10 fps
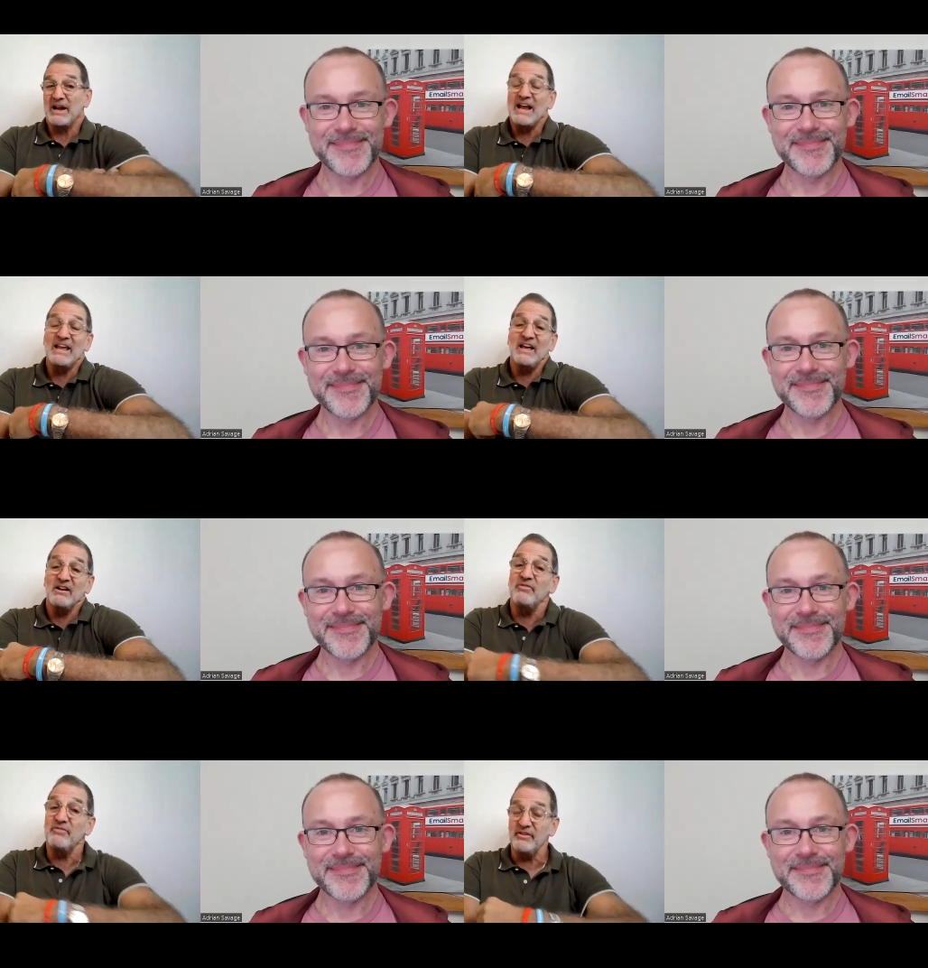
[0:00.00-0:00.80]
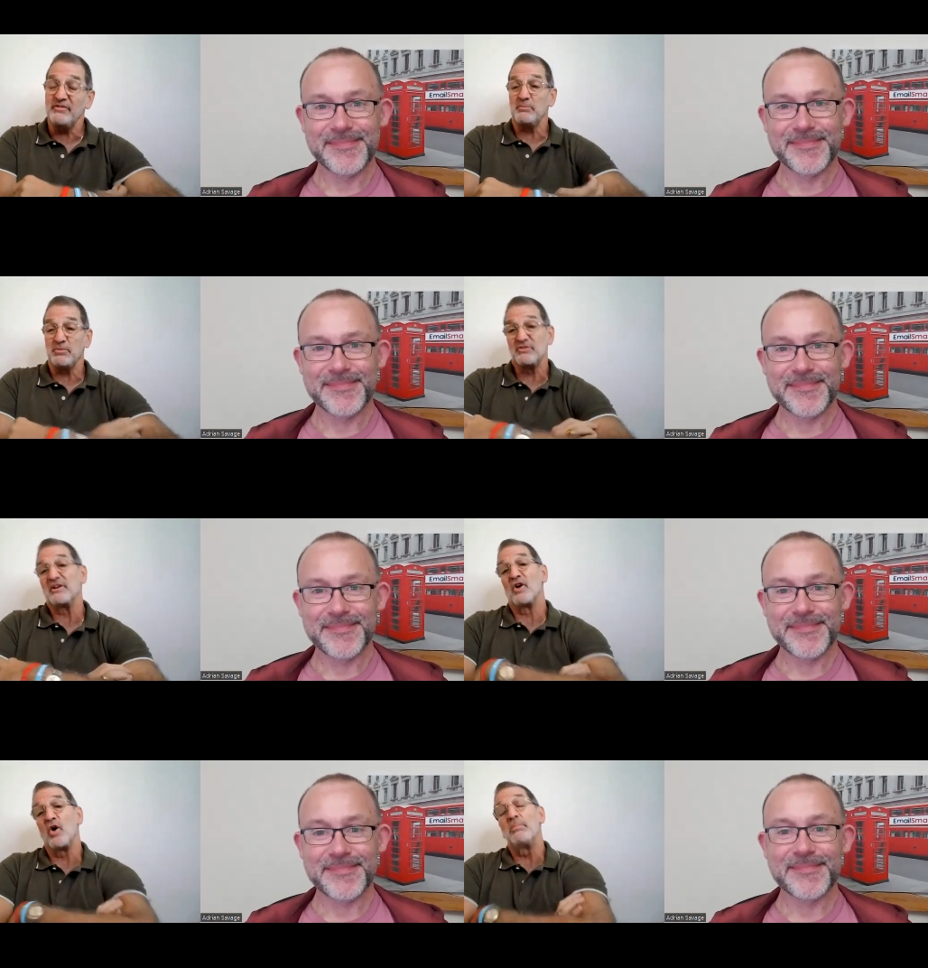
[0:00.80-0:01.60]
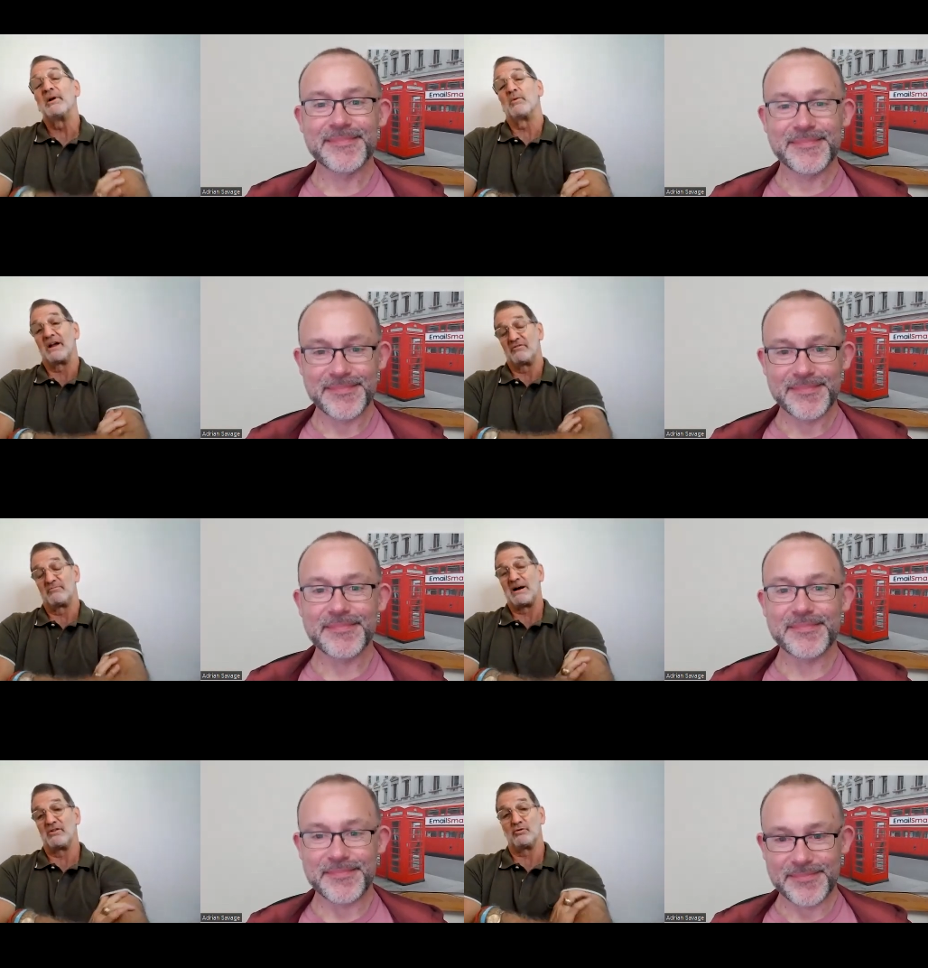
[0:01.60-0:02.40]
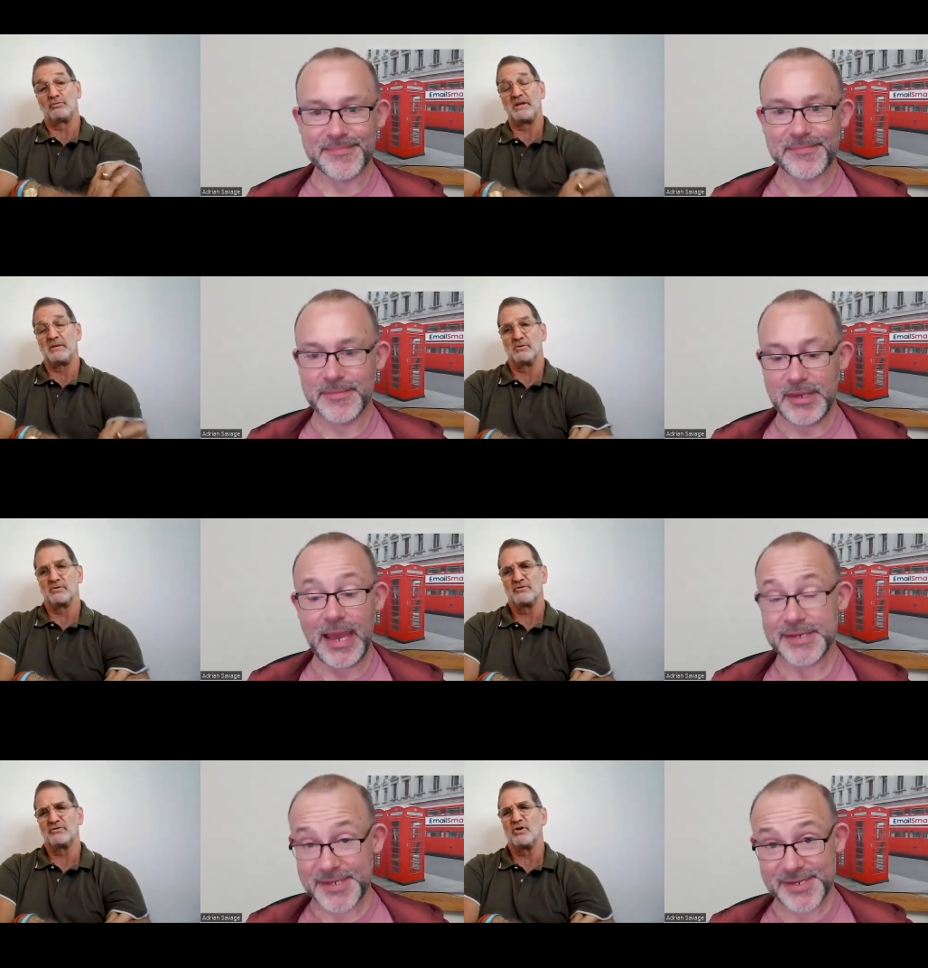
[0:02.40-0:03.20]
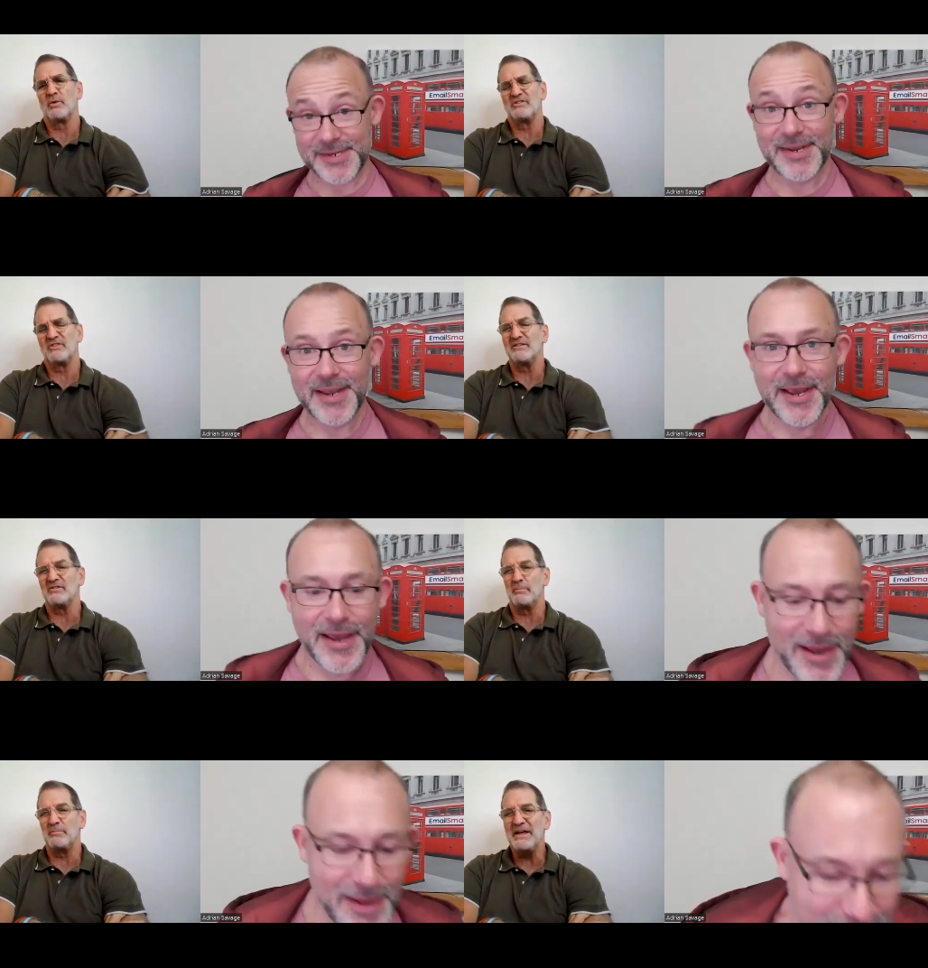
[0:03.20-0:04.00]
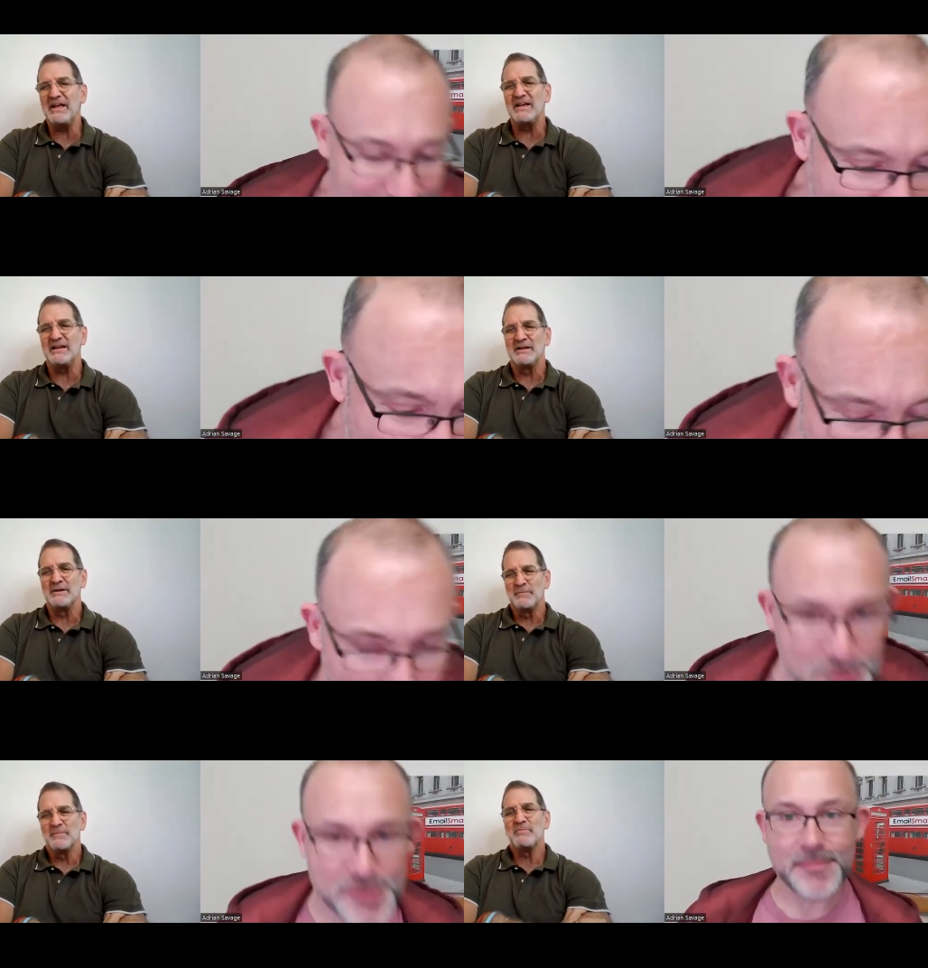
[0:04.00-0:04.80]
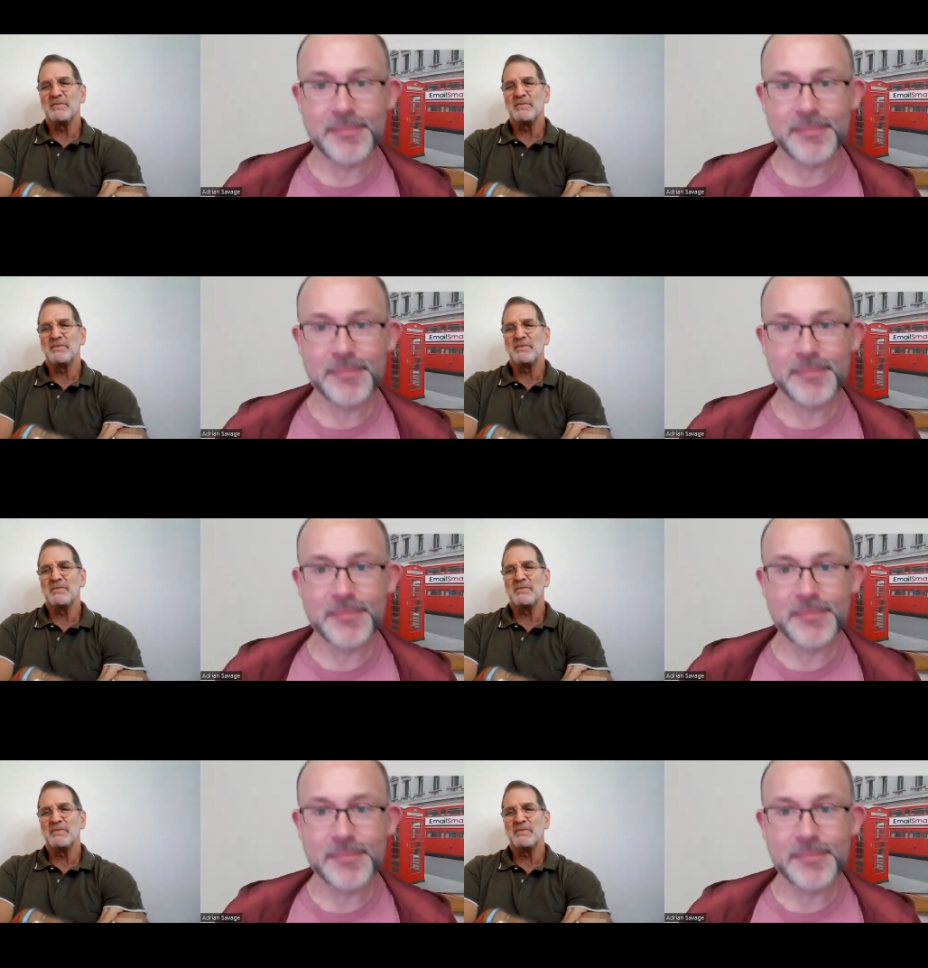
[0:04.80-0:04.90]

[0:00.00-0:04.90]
Speaker 1: but I get a 50% open rate by those people. Yes. So it's it's a big awesome.